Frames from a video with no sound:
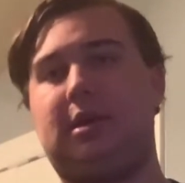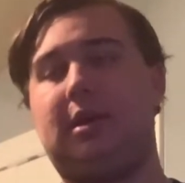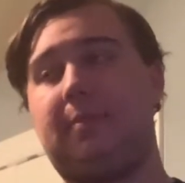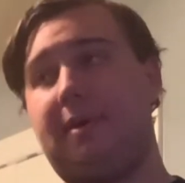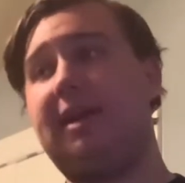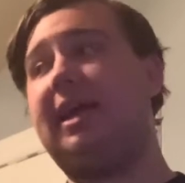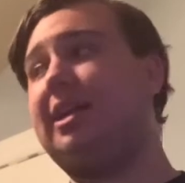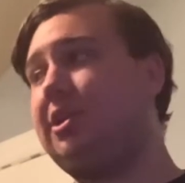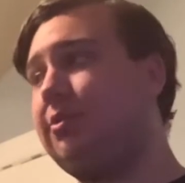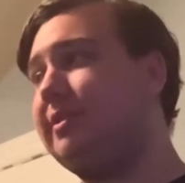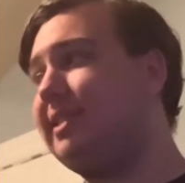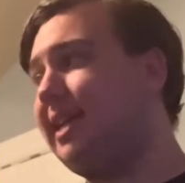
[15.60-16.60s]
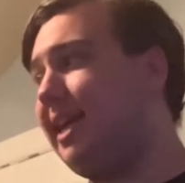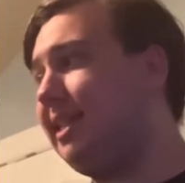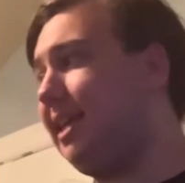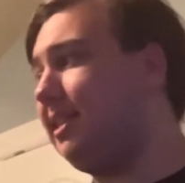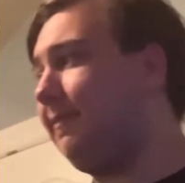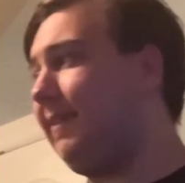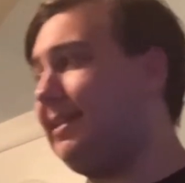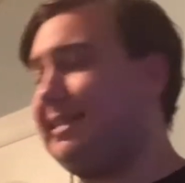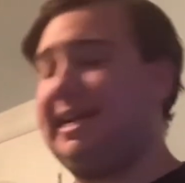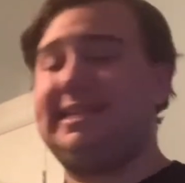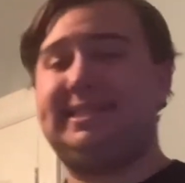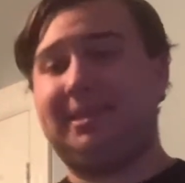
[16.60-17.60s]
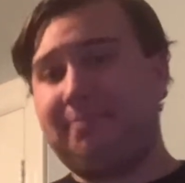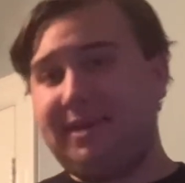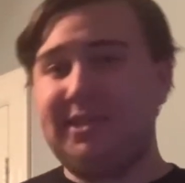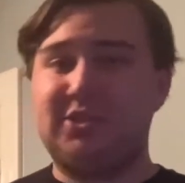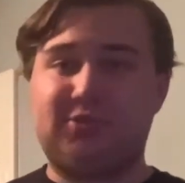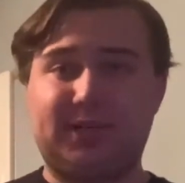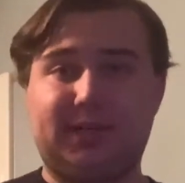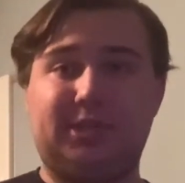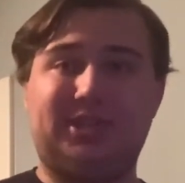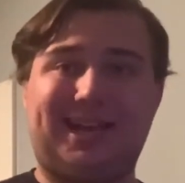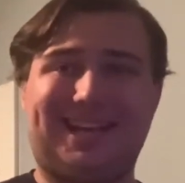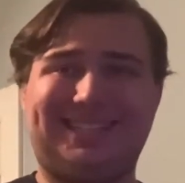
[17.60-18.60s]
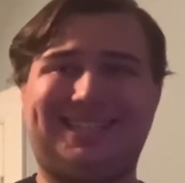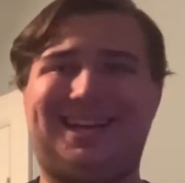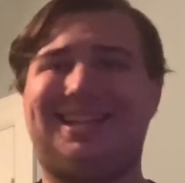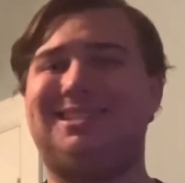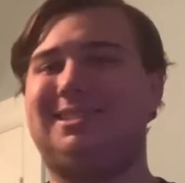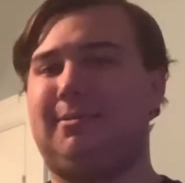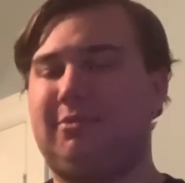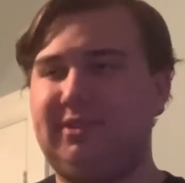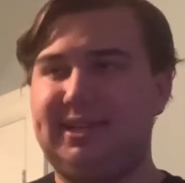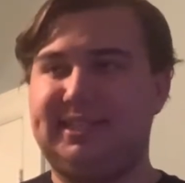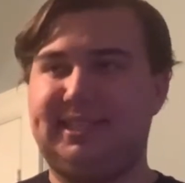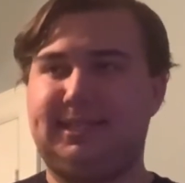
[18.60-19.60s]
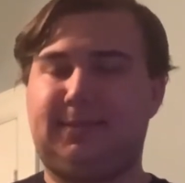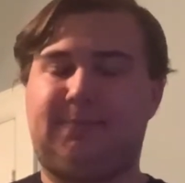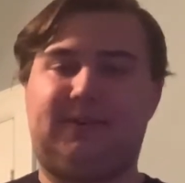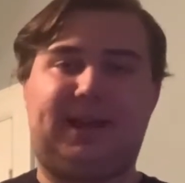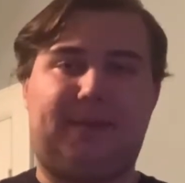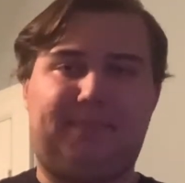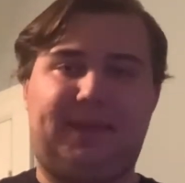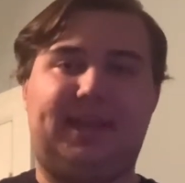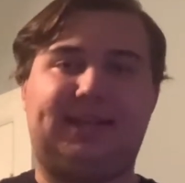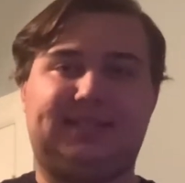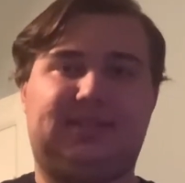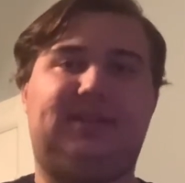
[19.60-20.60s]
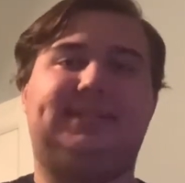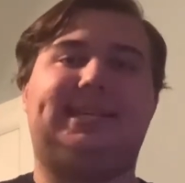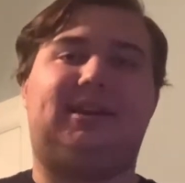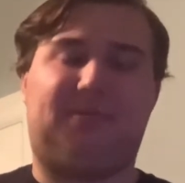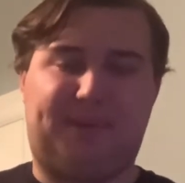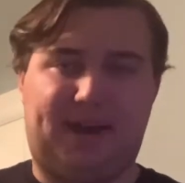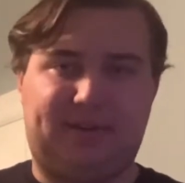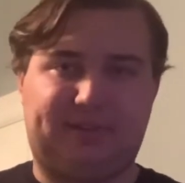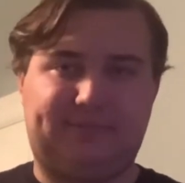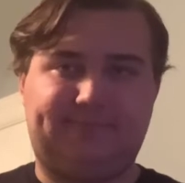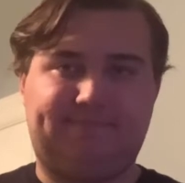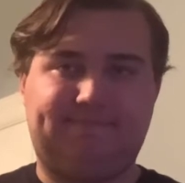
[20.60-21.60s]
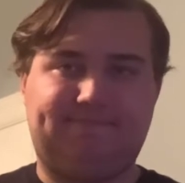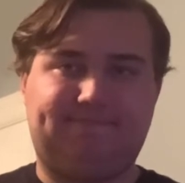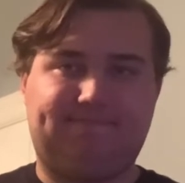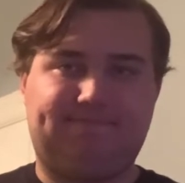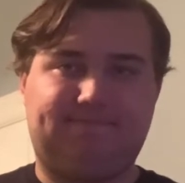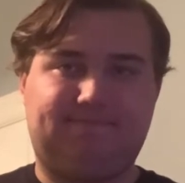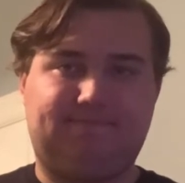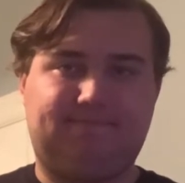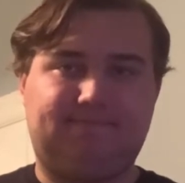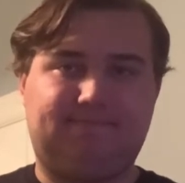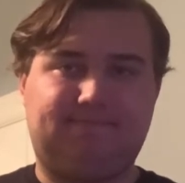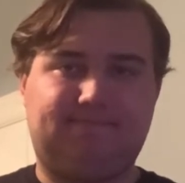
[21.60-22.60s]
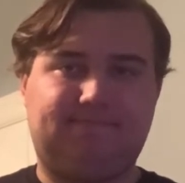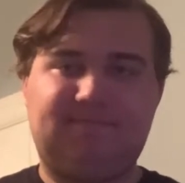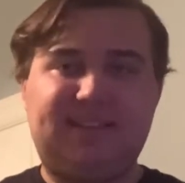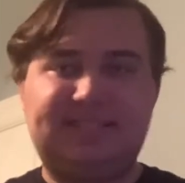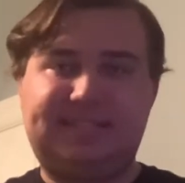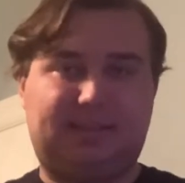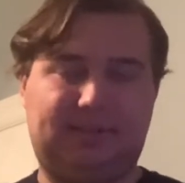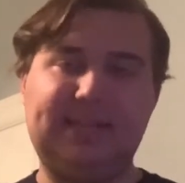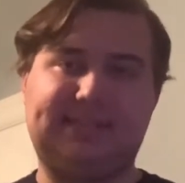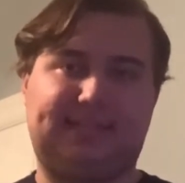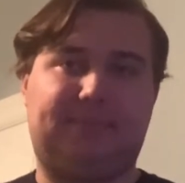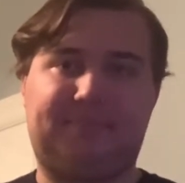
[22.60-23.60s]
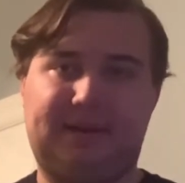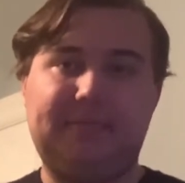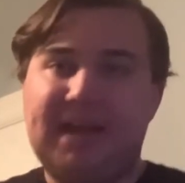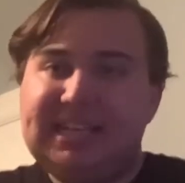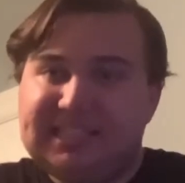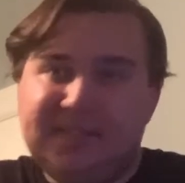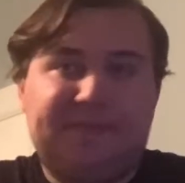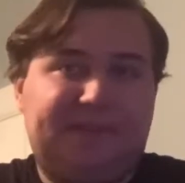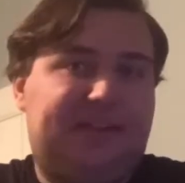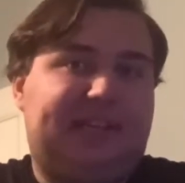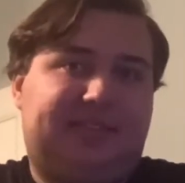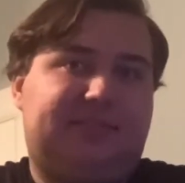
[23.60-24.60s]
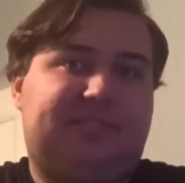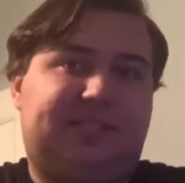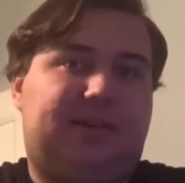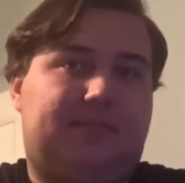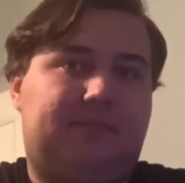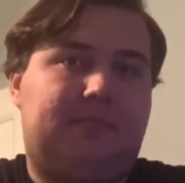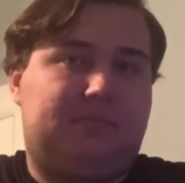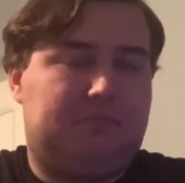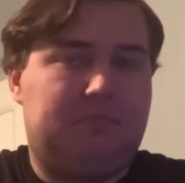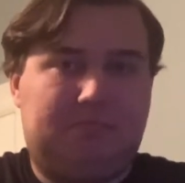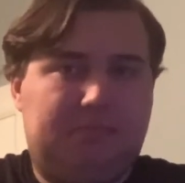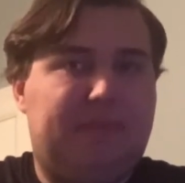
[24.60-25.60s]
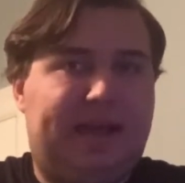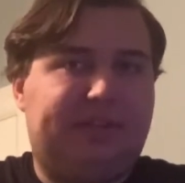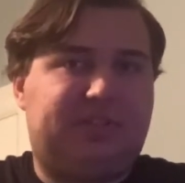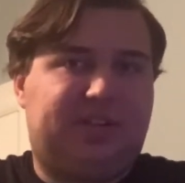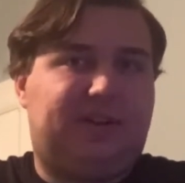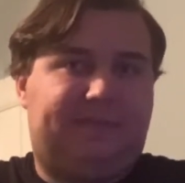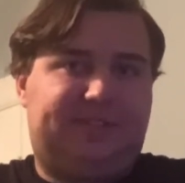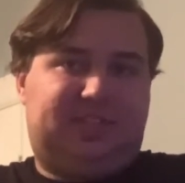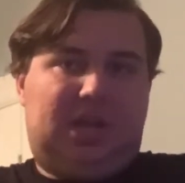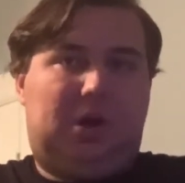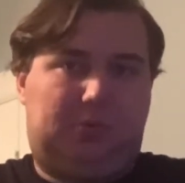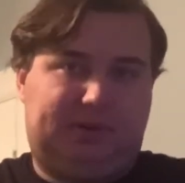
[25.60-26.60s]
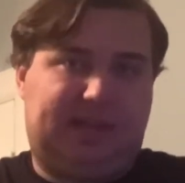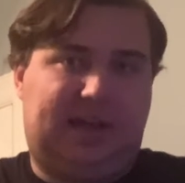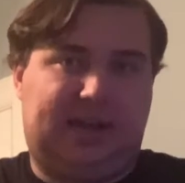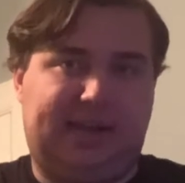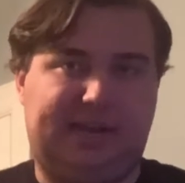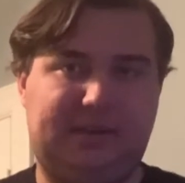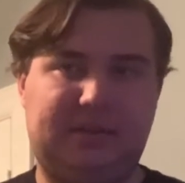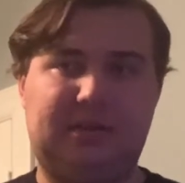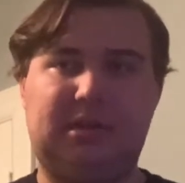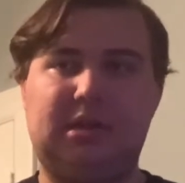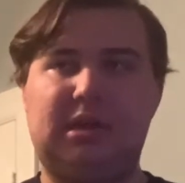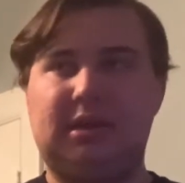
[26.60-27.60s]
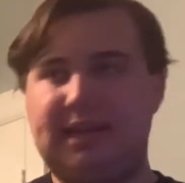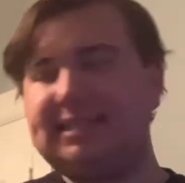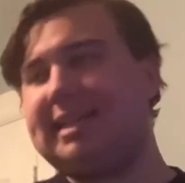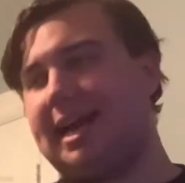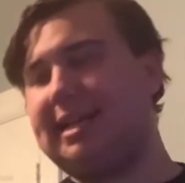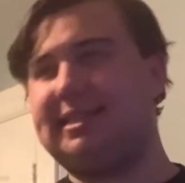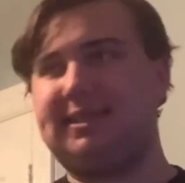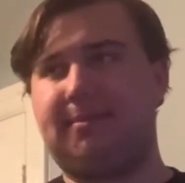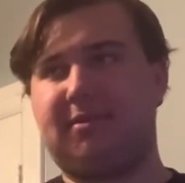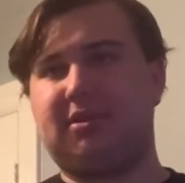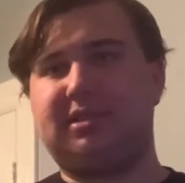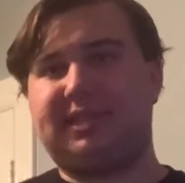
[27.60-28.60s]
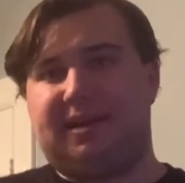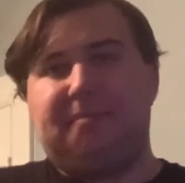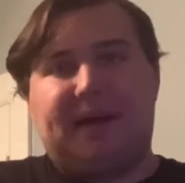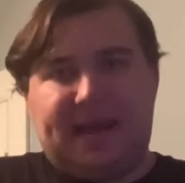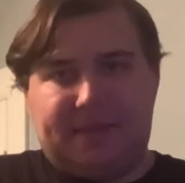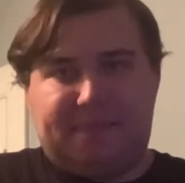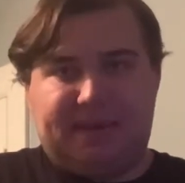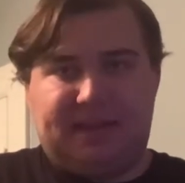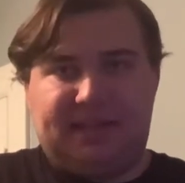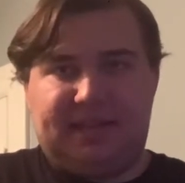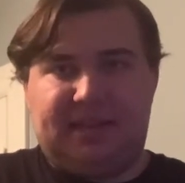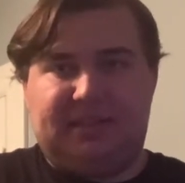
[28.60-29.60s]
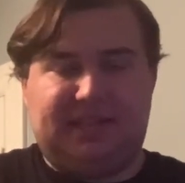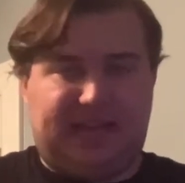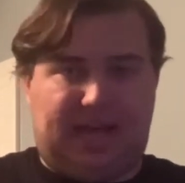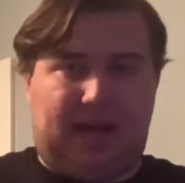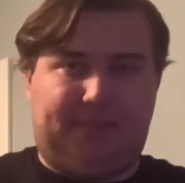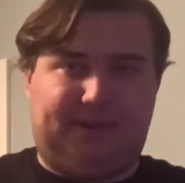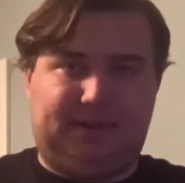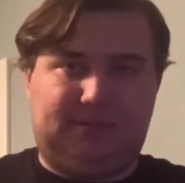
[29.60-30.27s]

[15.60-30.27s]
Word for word: But I do see that the Fantastic Beasts trilogy has gotten some criticism for not being as good as Harry Potter. It still isn't, but I still feel like there's some magic of its own kind. It's kind of similar to, in my opinion, The Hobbit.